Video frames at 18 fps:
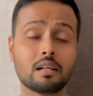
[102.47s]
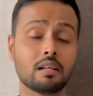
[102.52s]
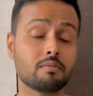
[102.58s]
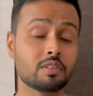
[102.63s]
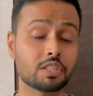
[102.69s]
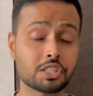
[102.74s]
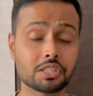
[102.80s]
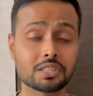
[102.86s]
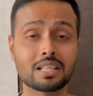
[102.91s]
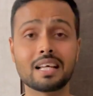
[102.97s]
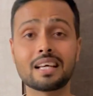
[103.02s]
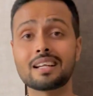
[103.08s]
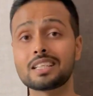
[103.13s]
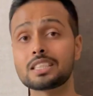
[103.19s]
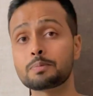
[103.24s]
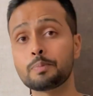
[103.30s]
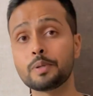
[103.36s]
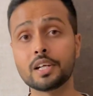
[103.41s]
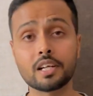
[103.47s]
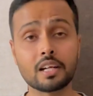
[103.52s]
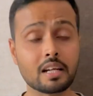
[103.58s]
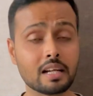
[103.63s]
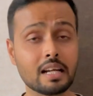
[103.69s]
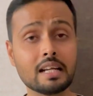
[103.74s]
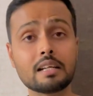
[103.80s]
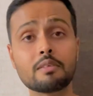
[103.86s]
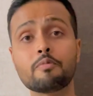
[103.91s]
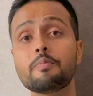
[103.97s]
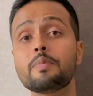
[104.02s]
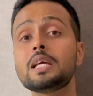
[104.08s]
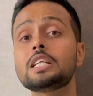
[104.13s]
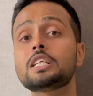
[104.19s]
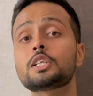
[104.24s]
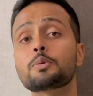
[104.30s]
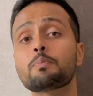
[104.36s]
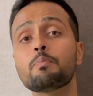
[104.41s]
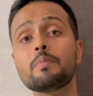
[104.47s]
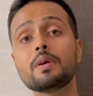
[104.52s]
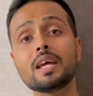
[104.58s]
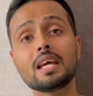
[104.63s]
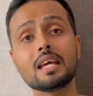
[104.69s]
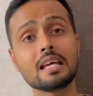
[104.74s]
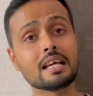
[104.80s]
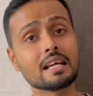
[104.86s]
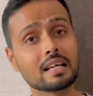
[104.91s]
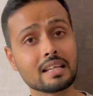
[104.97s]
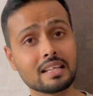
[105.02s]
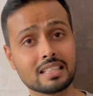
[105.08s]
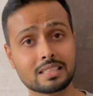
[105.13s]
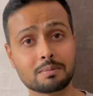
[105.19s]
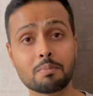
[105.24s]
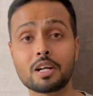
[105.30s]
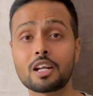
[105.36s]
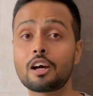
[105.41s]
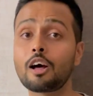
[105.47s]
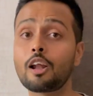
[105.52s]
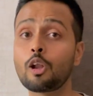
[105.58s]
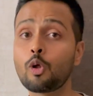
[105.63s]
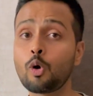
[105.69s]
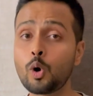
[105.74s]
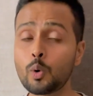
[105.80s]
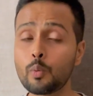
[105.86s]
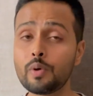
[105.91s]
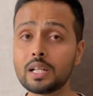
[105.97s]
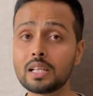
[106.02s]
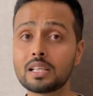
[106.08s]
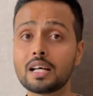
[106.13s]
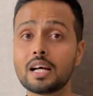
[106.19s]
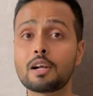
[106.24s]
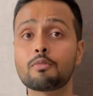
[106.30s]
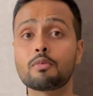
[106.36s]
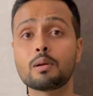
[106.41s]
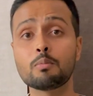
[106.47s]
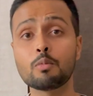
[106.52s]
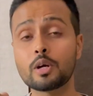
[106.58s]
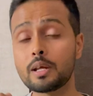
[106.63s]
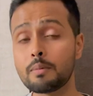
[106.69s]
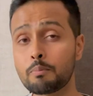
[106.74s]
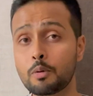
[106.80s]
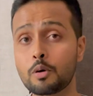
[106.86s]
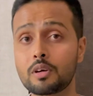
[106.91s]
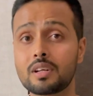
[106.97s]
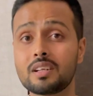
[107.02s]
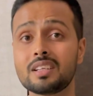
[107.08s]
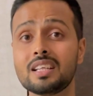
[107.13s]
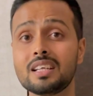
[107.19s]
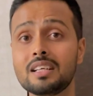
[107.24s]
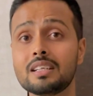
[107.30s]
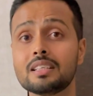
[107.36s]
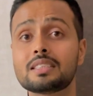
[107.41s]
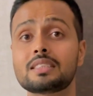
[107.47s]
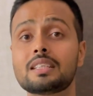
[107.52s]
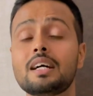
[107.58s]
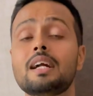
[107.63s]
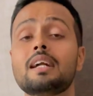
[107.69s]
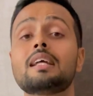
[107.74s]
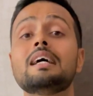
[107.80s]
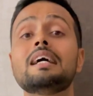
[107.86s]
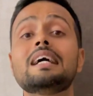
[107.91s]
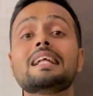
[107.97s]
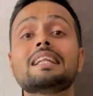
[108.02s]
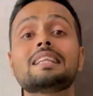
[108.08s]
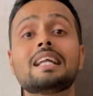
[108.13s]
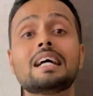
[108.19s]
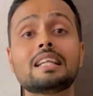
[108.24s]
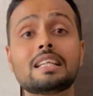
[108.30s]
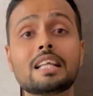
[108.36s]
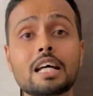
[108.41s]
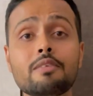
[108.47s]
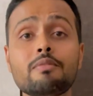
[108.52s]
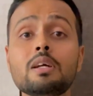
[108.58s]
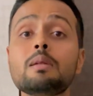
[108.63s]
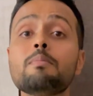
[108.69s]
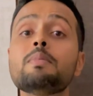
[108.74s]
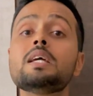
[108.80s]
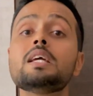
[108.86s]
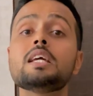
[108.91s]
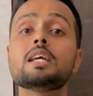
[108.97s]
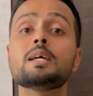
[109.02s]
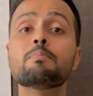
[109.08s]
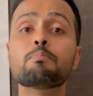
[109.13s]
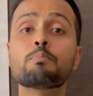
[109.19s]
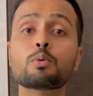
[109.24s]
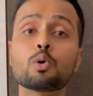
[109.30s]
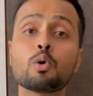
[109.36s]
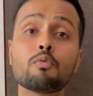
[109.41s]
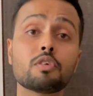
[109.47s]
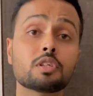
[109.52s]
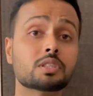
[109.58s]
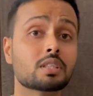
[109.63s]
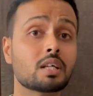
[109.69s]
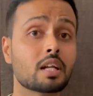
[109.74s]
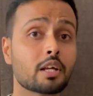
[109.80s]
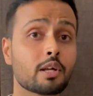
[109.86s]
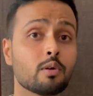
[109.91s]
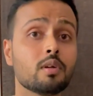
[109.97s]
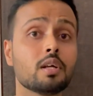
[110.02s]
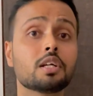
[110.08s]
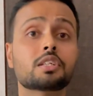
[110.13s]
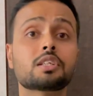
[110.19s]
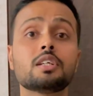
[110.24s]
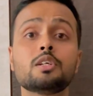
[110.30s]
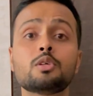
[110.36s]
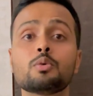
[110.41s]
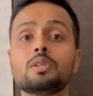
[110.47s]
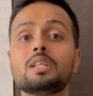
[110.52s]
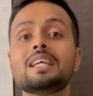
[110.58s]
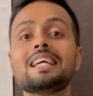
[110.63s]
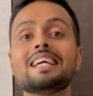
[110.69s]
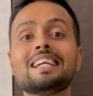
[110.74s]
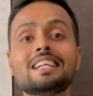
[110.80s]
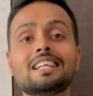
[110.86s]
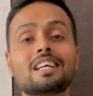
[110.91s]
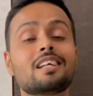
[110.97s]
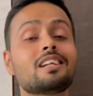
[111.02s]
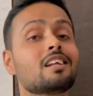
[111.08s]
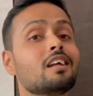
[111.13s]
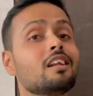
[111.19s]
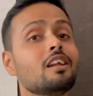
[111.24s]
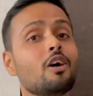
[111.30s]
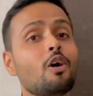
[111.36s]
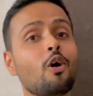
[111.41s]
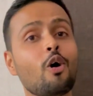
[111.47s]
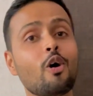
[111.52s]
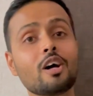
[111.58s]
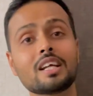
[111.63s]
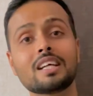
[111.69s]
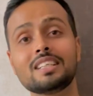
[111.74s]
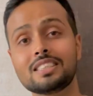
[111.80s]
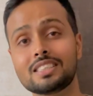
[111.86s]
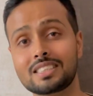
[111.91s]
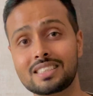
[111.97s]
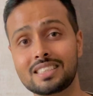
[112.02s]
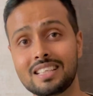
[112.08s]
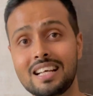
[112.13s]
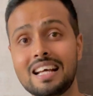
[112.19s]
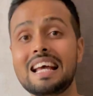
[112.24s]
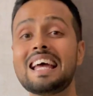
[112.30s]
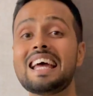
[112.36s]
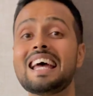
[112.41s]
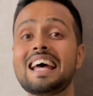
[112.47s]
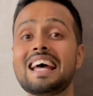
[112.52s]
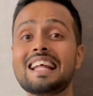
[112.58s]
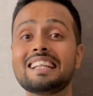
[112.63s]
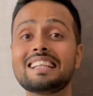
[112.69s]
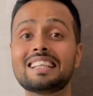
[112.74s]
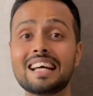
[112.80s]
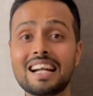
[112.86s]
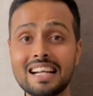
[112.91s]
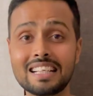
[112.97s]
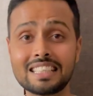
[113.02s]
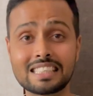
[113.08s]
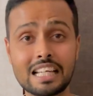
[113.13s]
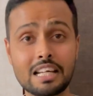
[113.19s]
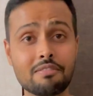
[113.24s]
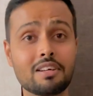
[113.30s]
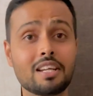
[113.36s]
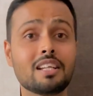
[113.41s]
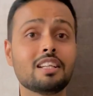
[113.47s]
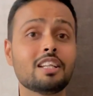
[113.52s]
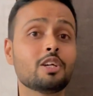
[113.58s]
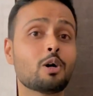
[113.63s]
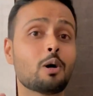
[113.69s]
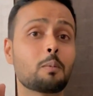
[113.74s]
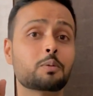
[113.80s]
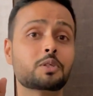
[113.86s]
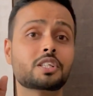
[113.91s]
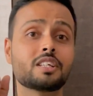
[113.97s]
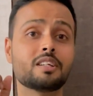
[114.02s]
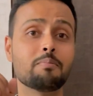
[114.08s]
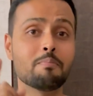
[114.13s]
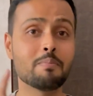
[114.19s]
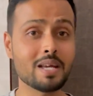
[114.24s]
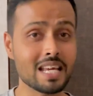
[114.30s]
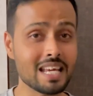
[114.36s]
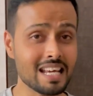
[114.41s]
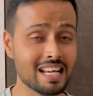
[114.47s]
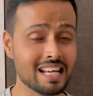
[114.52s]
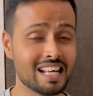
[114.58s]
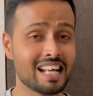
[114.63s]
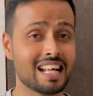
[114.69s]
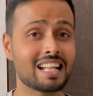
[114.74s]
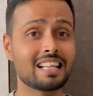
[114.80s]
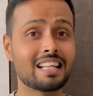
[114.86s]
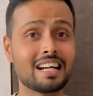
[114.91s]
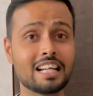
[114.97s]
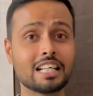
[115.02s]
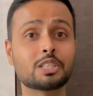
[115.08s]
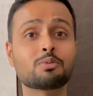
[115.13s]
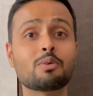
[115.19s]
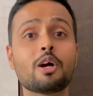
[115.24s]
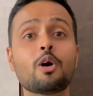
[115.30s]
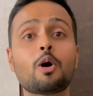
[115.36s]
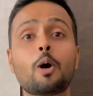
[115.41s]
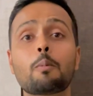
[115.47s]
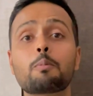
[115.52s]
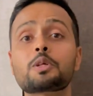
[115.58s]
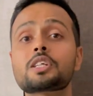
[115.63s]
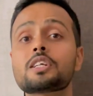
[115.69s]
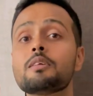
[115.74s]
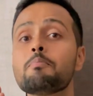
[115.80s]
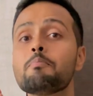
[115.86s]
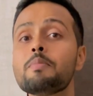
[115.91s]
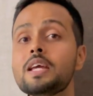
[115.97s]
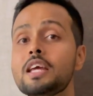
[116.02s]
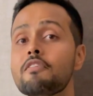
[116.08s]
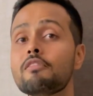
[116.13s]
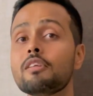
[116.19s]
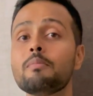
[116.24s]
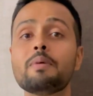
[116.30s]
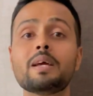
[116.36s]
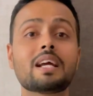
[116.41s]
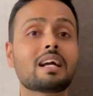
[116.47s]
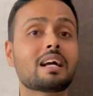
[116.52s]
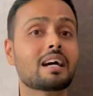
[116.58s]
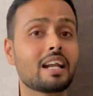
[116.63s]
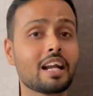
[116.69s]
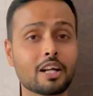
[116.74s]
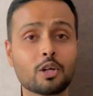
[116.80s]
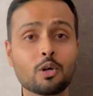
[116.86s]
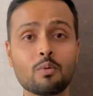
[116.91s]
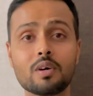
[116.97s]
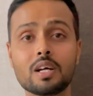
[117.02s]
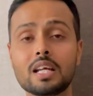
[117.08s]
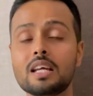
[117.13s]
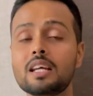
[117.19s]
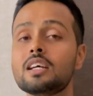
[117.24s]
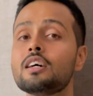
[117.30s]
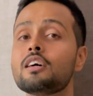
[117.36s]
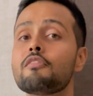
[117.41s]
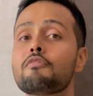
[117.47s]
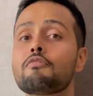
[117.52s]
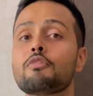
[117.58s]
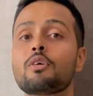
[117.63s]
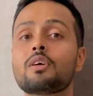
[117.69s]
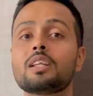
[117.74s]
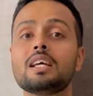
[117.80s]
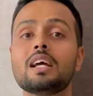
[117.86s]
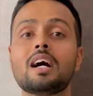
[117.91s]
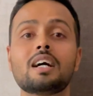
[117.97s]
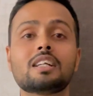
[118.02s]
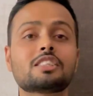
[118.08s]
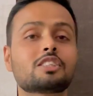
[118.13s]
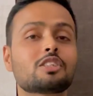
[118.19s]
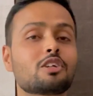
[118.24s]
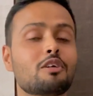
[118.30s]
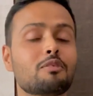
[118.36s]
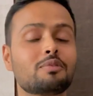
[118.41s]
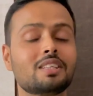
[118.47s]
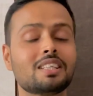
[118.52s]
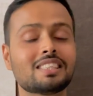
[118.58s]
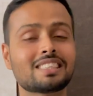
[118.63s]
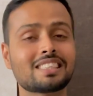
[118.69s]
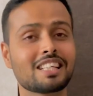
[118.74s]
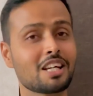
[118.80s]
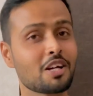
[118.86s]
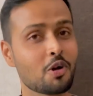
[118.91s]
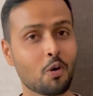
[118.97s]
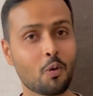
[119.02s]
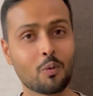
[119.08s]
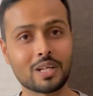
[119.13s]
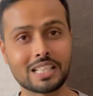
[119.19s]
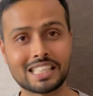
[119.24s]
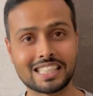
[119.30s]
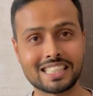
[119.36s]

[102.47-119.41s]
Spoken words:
which is like respiratory rate, which may increase. But along with that, one more important thing is that there will be improved circulation to the internal organs. And that is given in the option B. That is why option B will be correct over here for the answer of this question.